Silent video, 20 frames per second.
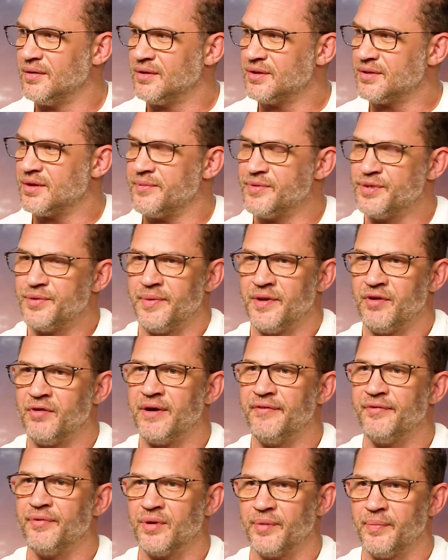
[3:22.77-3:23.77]
Simon should be
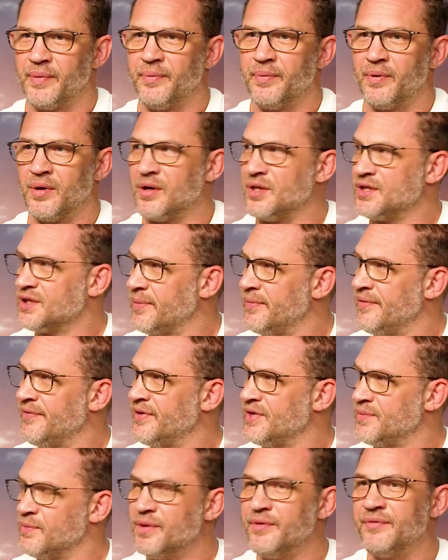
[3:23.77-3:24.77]
grateful that people ask him if
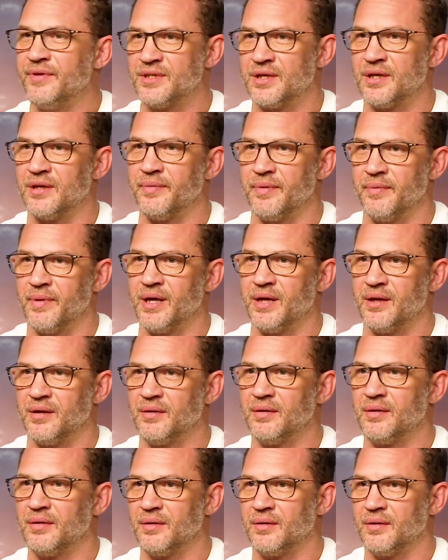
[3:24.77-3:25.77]
his movie's going to be made,
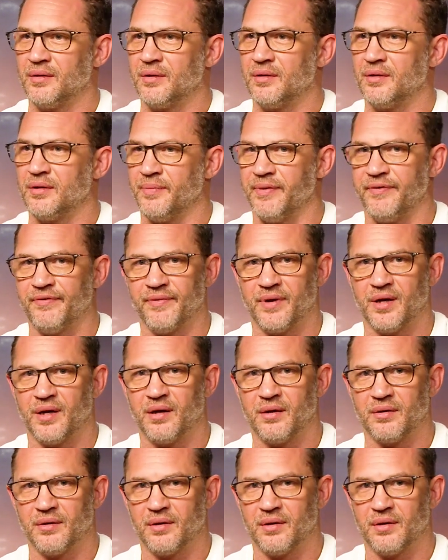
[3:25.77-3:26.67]
to be fair.